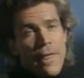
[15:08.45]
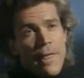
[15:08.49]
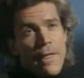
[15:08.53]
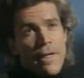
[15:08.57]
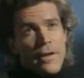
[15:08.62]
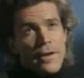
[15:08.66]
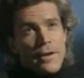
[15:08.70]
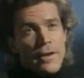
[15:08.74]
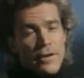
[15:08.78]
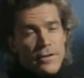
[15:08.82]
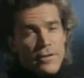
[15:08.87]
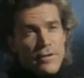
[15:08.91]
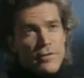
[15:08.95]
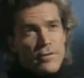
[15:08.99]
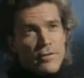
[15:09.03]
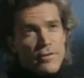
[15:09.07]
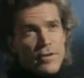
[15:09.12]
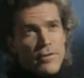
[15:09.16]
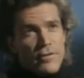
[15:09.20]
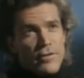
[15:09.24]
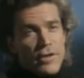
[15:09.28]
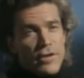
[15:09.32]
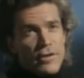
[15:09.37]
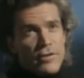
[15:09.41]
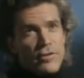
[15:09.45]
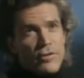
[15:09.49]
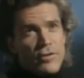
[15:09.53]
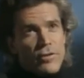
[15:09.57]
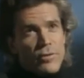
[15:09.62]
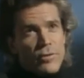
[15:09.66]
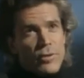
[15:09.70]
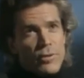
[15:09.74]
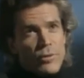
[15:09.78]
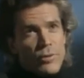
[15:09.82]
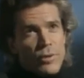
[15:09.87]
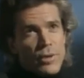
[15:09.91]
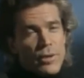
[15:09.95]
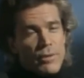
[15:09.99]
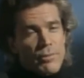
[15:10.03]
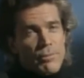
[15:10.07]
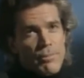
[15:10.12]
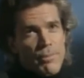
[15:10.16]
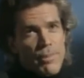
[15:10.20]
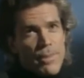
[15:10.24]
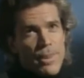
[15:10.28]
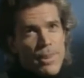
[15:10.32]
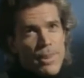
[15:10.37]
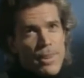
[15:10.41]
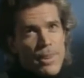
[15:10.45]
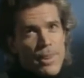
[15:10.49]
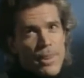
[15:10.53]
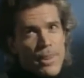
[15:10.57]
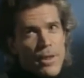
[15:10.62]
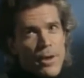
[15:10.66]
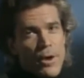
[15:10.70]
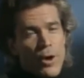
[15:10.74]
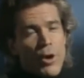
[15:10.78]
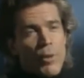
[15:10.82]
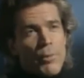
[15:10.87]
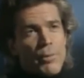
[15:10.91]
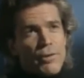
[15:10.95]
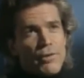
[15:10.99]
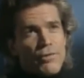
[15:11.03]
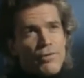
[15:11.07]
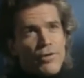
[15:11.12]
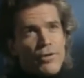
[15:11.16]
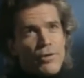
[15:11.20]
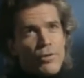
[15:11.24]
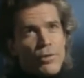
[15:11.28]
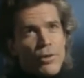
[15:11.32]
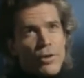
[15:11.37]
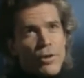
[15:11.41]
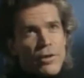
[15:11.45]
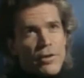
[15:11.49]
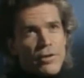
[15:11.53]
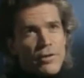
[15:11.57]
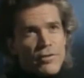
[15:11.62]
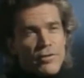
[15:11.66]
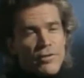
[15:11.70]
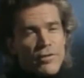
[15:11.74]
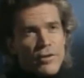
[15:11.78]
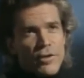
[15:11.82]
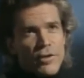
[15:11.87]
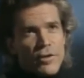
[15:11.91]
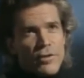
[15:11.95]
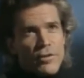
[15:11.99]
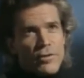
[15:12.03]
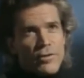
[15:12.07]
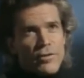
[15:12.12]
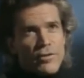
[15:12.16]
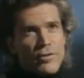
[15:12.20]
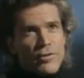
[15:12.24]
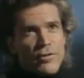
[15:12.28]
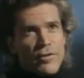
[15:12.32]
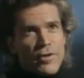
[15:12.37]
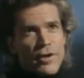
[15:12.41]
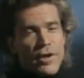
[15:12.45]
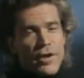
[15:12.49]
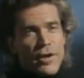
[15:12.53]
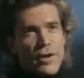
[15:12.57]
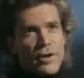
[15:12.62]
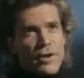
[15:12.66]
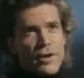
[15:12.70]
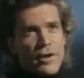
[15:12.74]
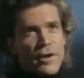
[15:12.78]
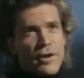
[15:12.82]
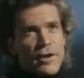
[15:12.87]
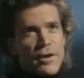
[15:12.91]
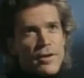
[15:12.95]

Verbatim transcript: in 1972, and we opened for the Rolling Stones. And uh,